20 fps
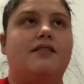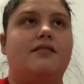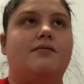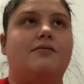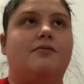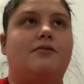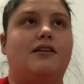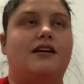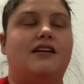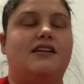
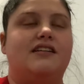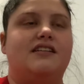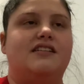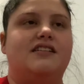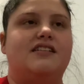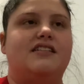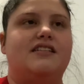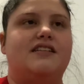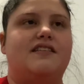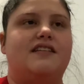
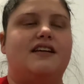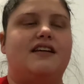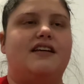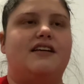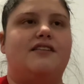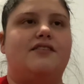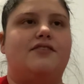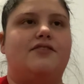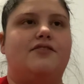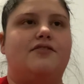runs the
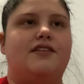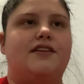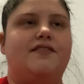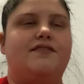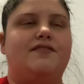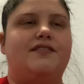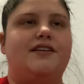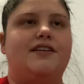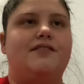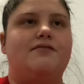
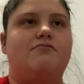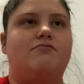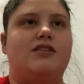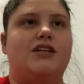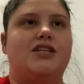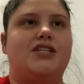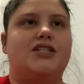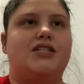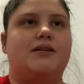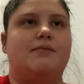Thrifty
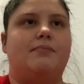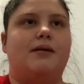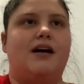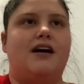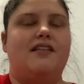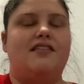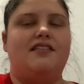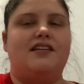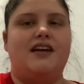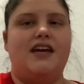Witch
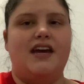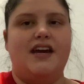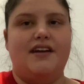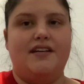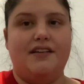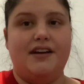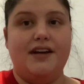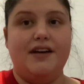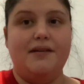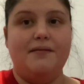
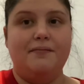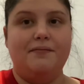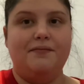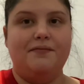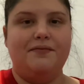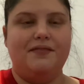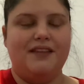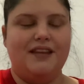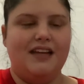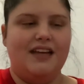Apothecary.
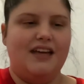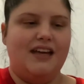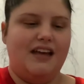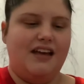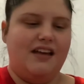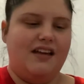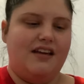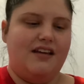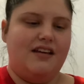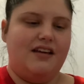
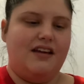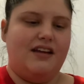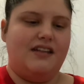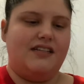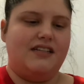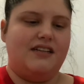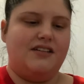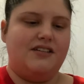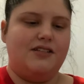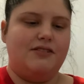It's
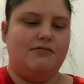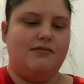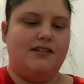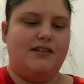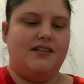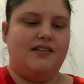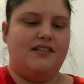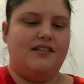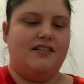on Twitter.